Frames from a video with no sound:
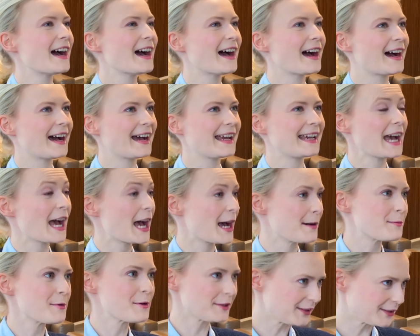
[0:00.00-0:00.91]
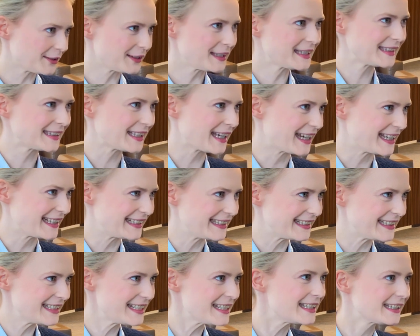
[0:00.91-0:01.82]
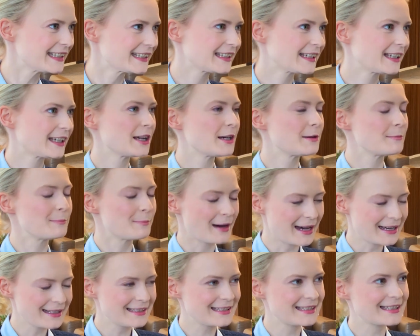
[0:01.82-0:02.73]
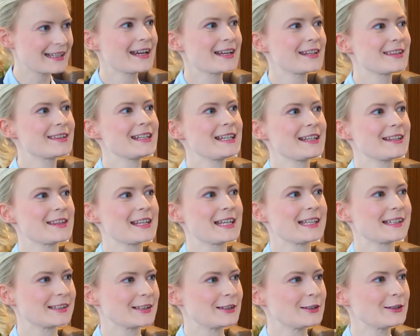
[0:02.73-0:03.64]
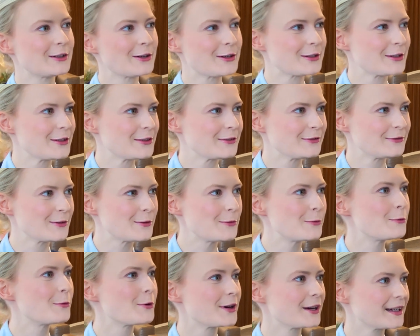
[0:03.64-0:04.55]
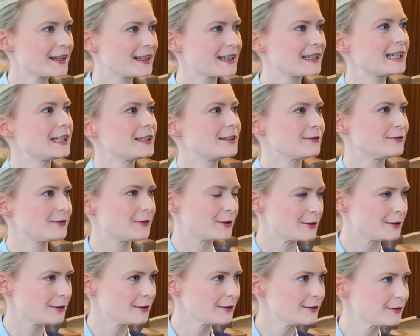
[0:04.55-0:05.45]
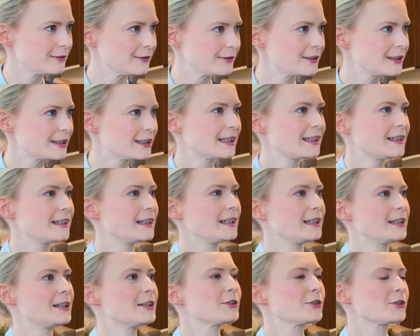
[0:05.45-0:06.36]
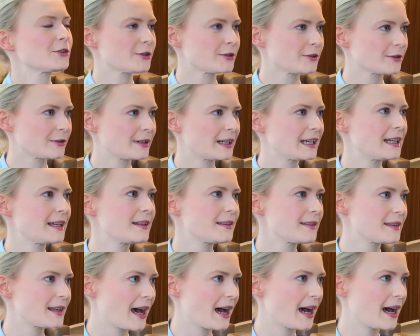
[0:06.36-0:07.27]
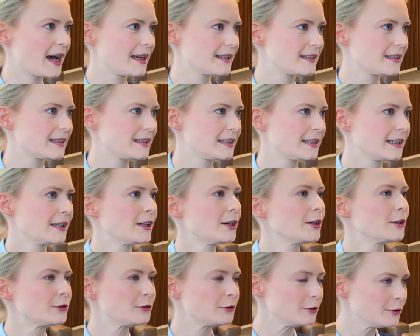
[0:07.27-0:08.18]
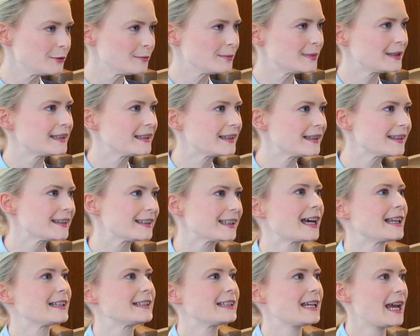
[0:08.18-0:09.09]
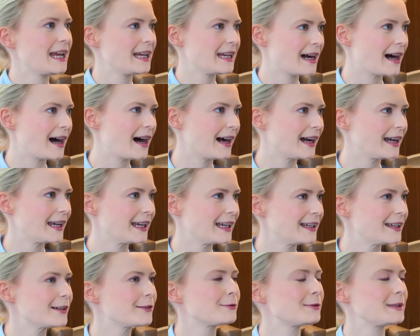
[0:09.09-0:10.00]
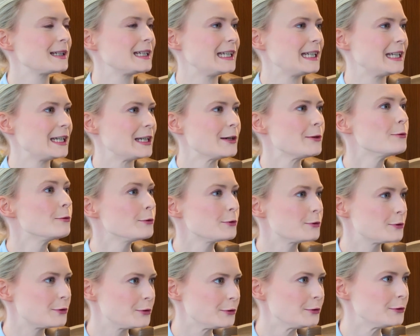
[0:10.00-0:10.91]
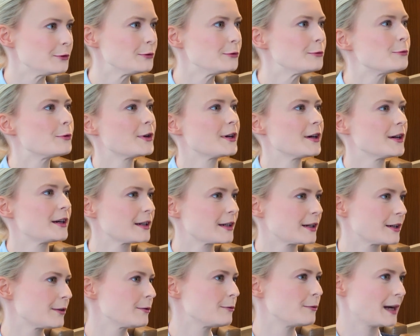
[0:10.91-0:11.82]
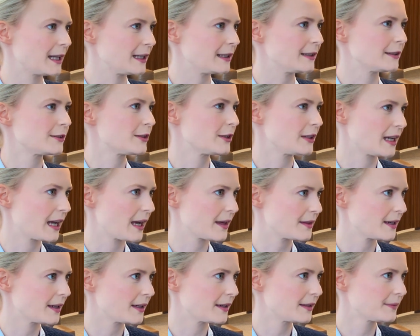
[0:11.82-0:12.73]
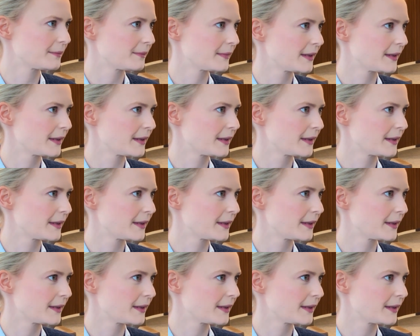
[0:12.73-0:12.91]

I am also excited, but I think there's a lot of work involved in ensuring that humans and AI really do work well together.